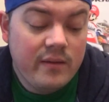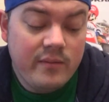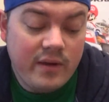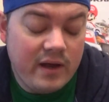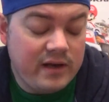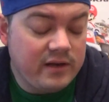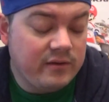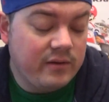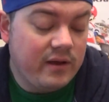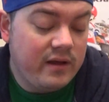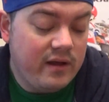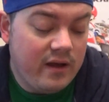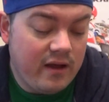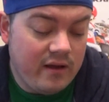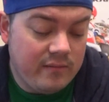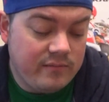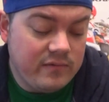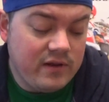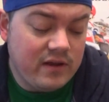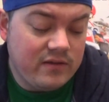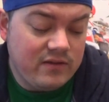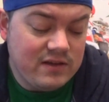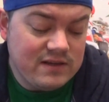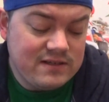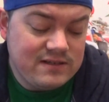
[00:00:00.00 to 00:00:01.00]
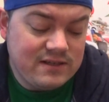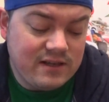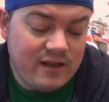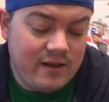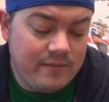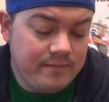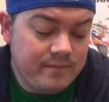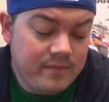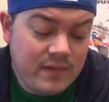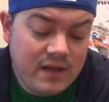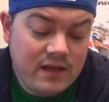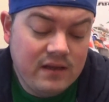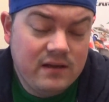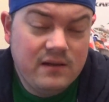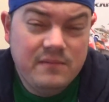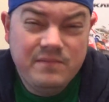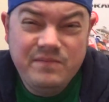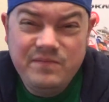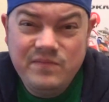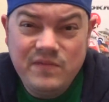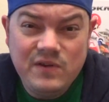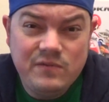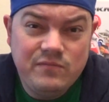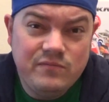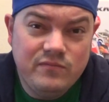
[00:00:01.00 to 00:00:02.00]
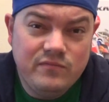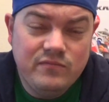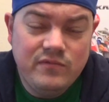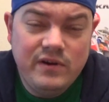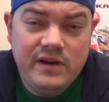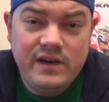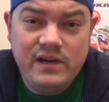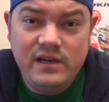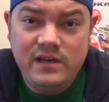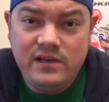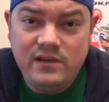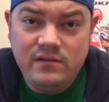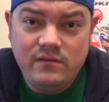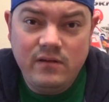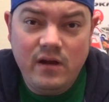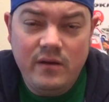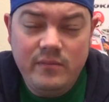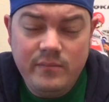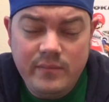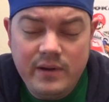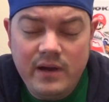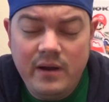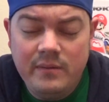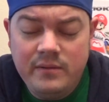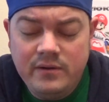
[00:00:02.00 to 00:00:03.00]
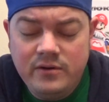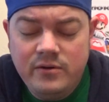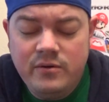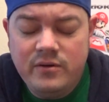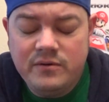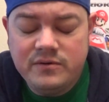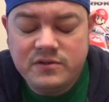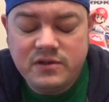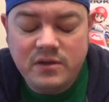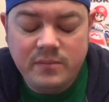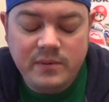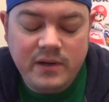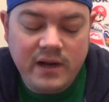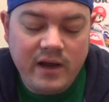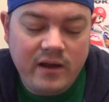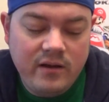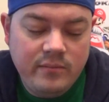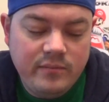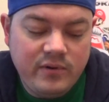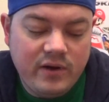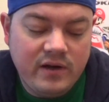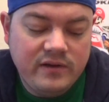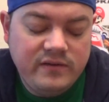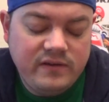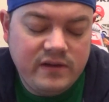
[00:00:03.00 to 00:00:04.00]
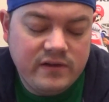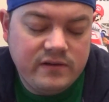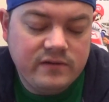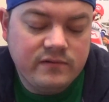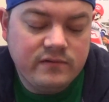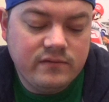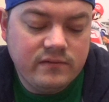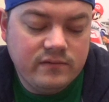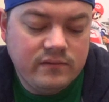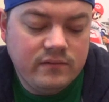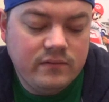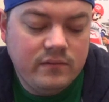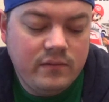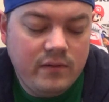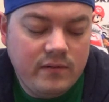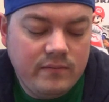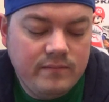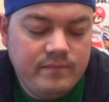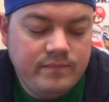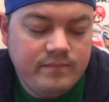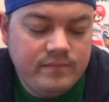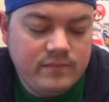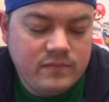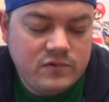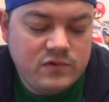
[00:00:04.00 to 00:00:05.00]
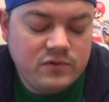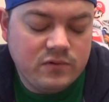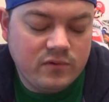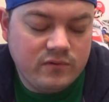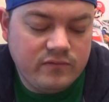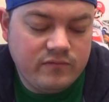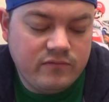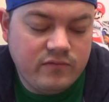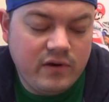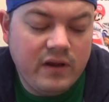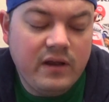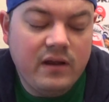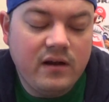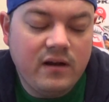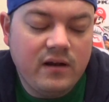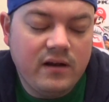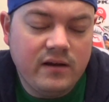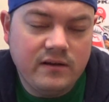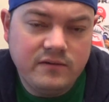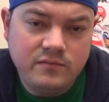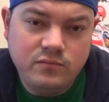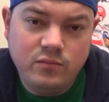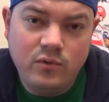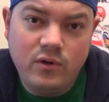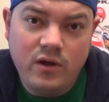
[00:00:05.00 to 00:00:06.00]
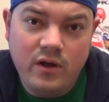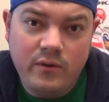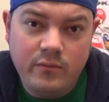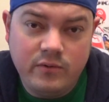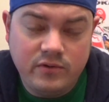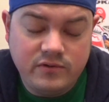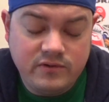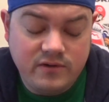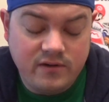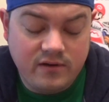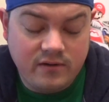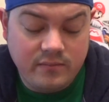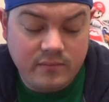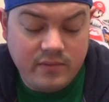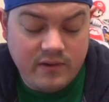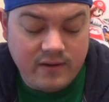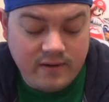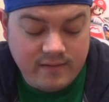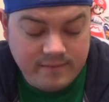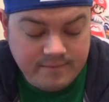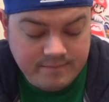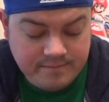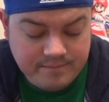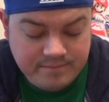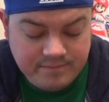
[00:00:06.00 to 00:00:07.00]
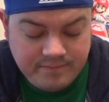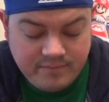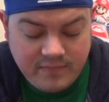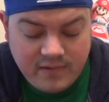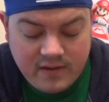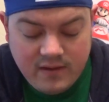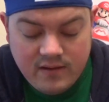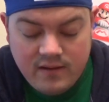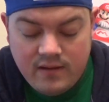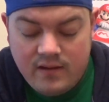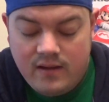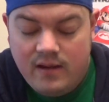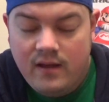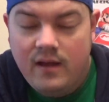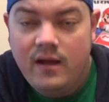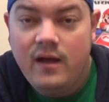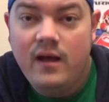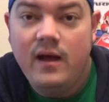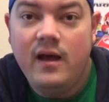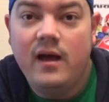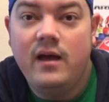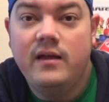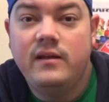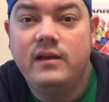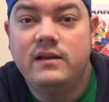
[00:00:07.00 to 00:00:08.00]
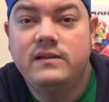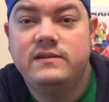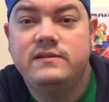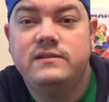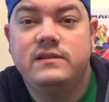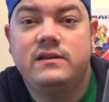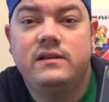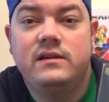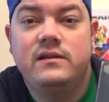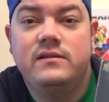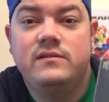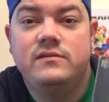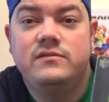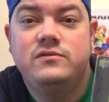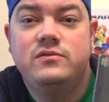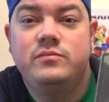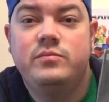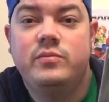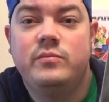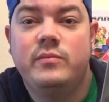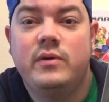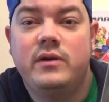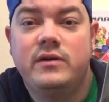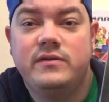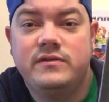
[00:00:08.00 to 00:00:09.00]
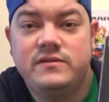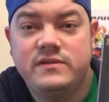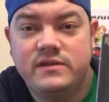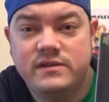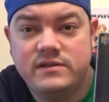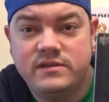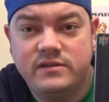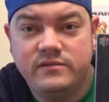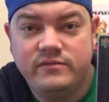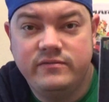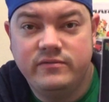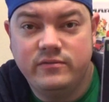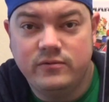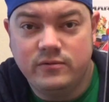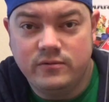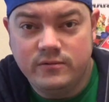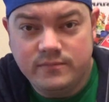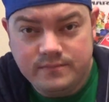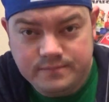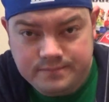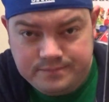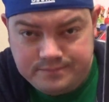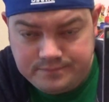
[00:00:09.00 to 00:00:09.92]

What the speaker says: Anyway, yeah, this game, I didn't really, I mean, I knew it was coming out, but I didn't sort of realise what it was going to be. And that's Super Mario 64.